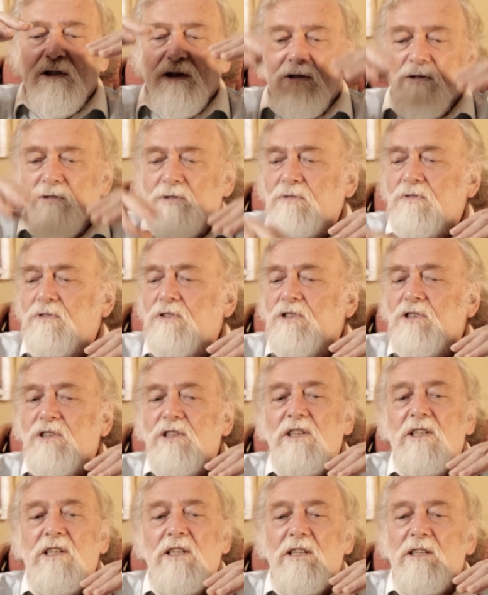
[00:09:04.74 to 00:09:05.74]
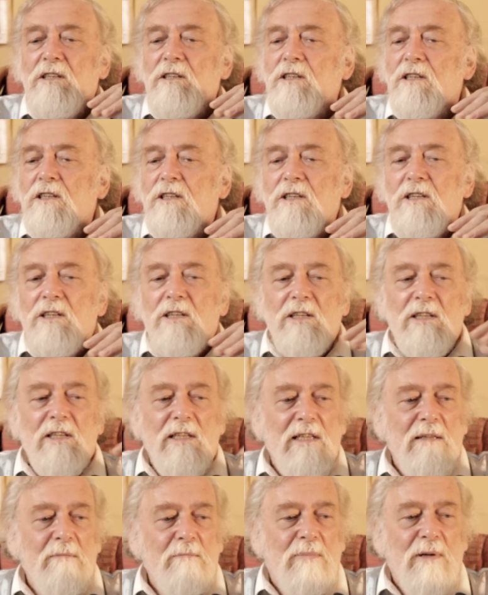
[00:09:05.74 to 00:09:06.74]
to sort of see
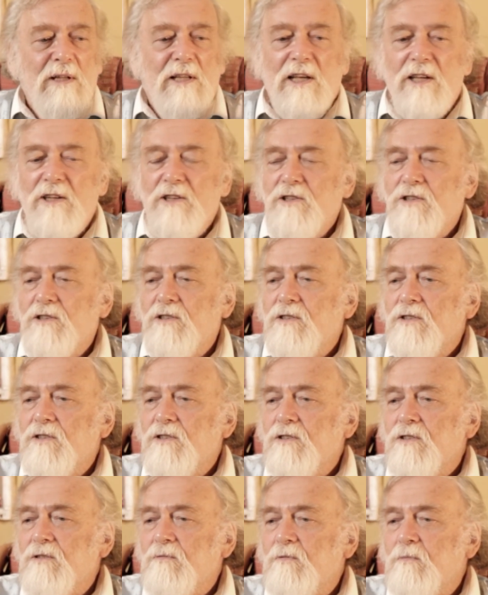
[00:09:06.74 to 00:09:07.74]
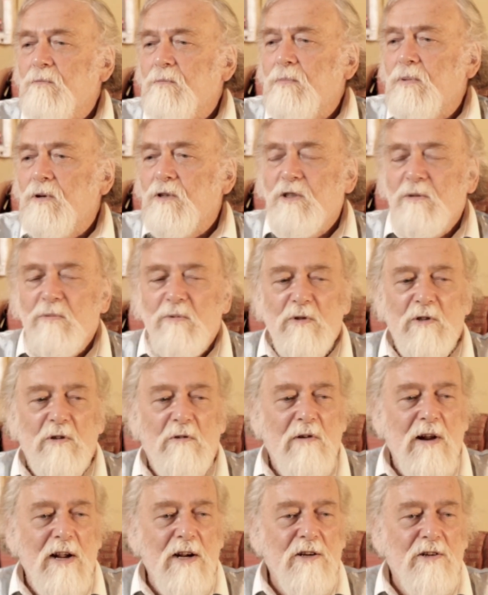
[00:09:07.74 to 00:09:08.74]
implications and possible
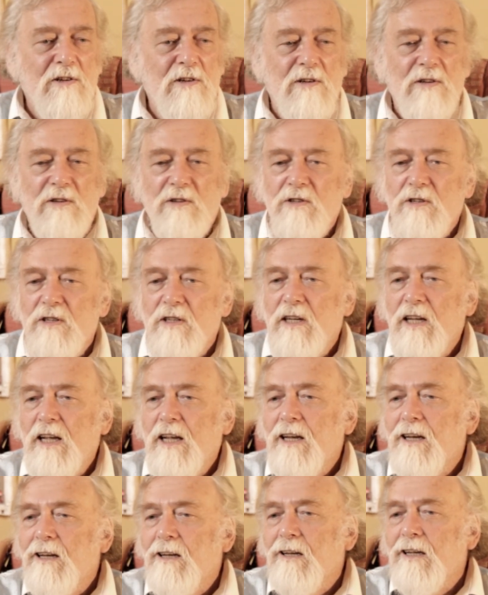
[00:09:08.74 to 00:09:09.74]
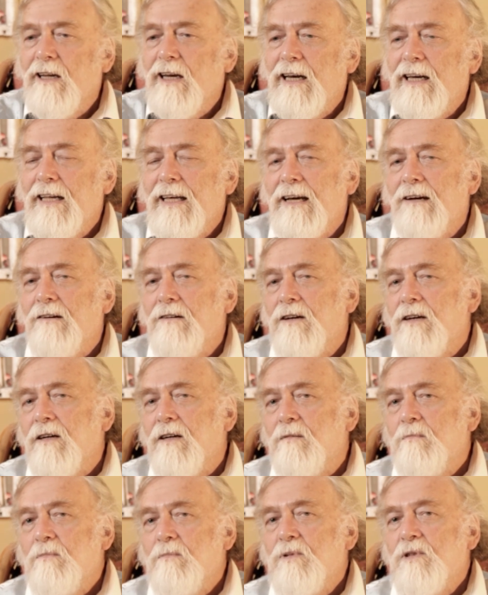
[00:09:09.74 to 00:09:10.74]
directions and likely
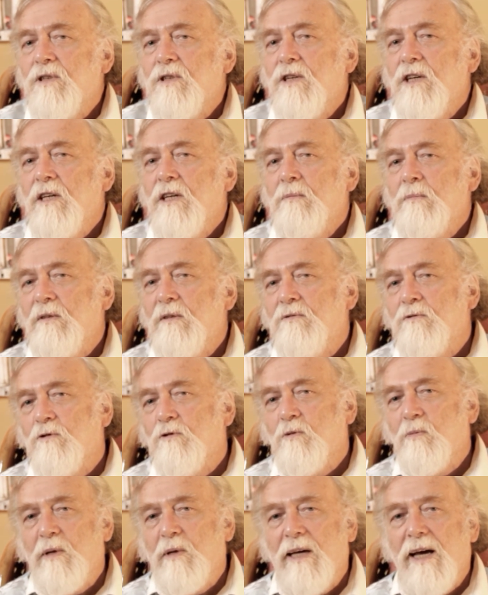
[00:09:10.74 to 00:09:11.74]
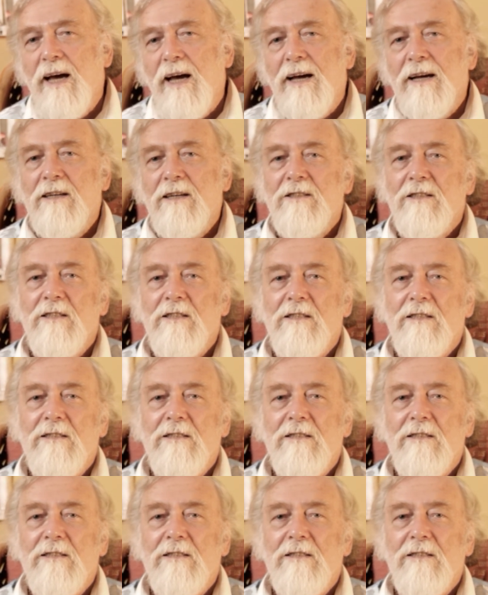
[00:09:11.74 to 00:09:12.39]
outcomes before we act.